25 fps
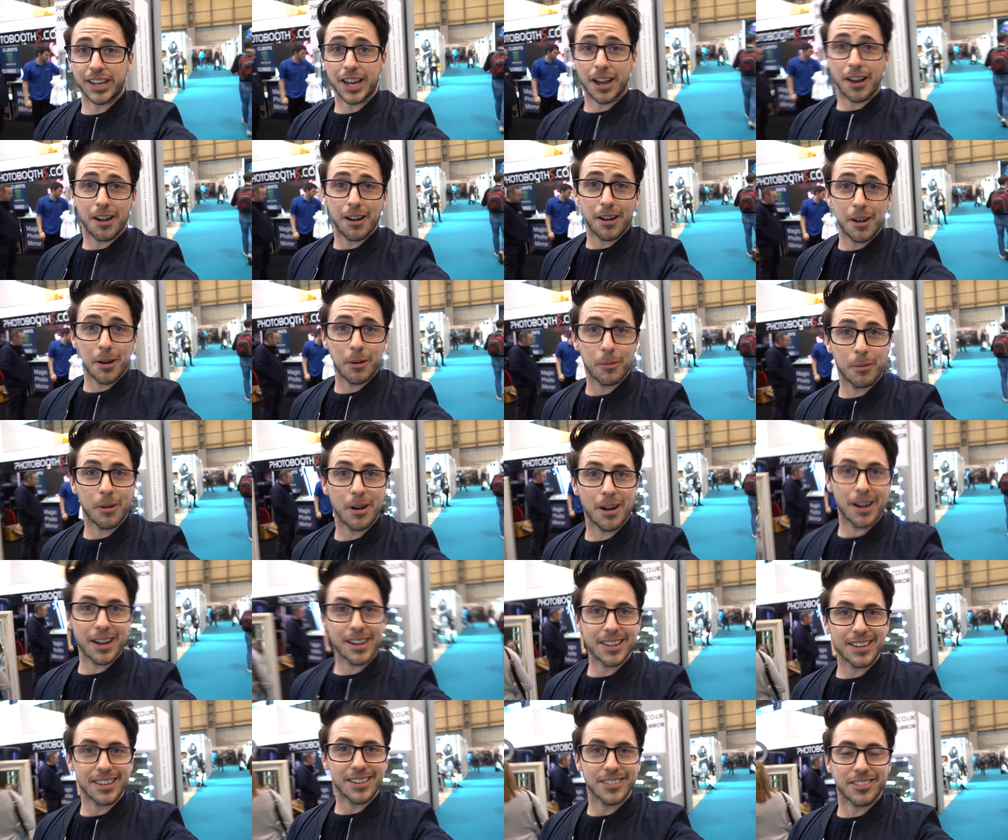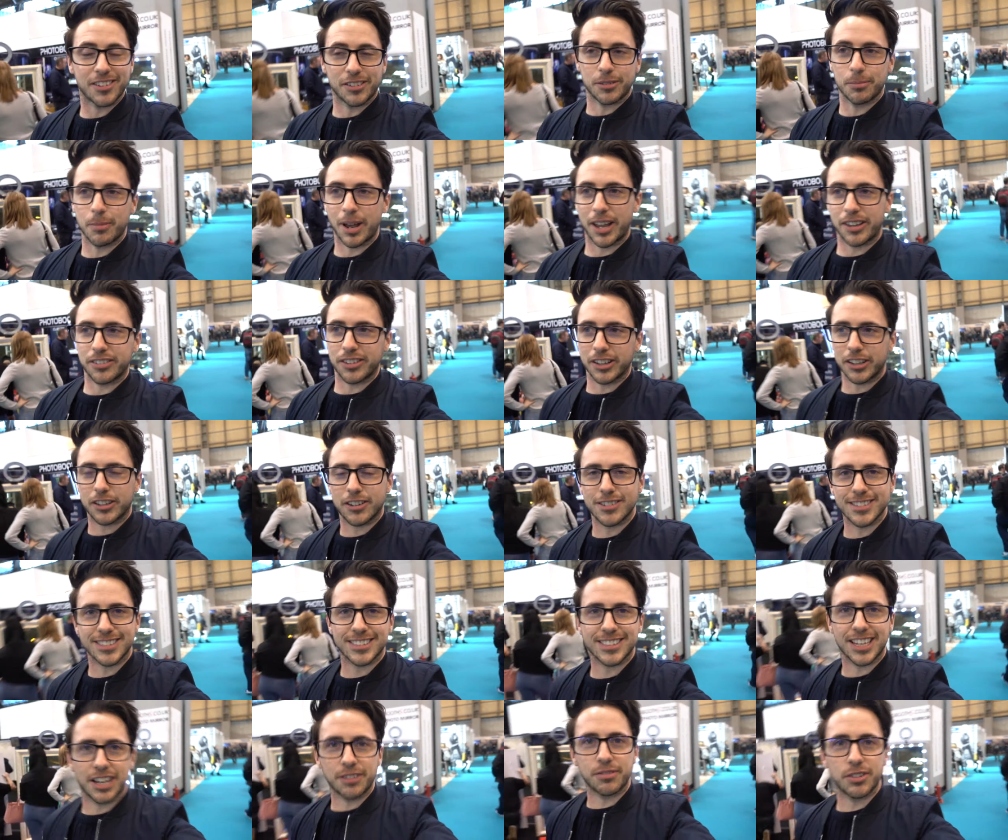check out her work. She's amazing.
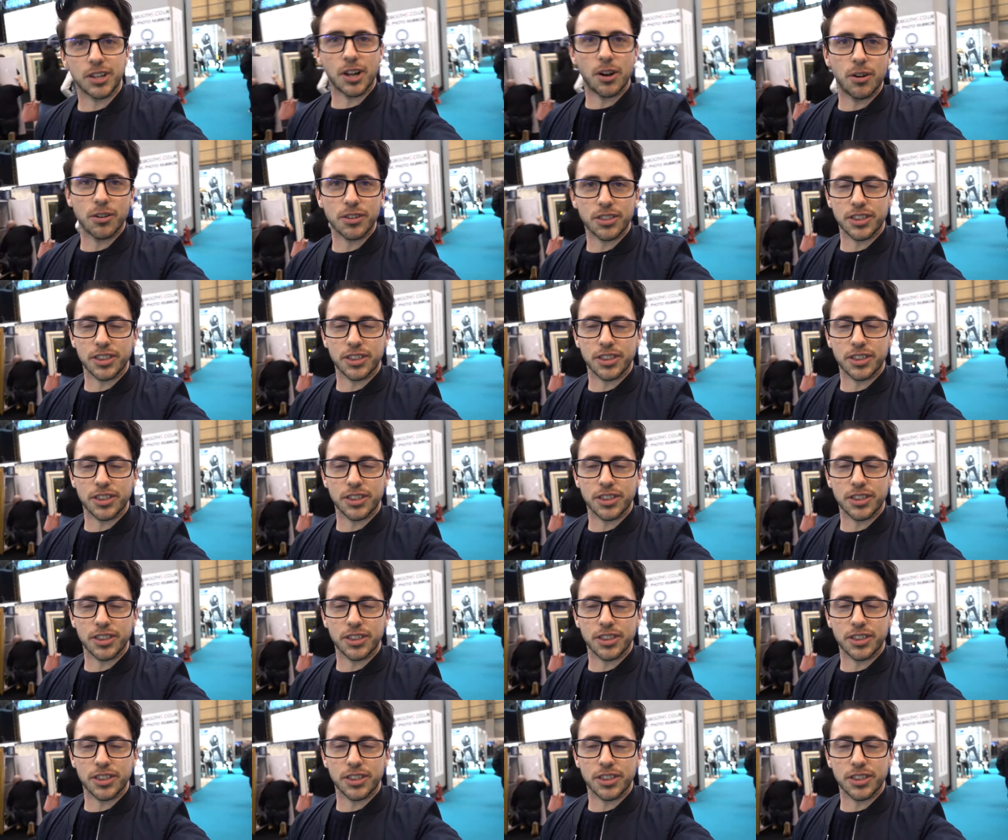Couldn't stay for the whole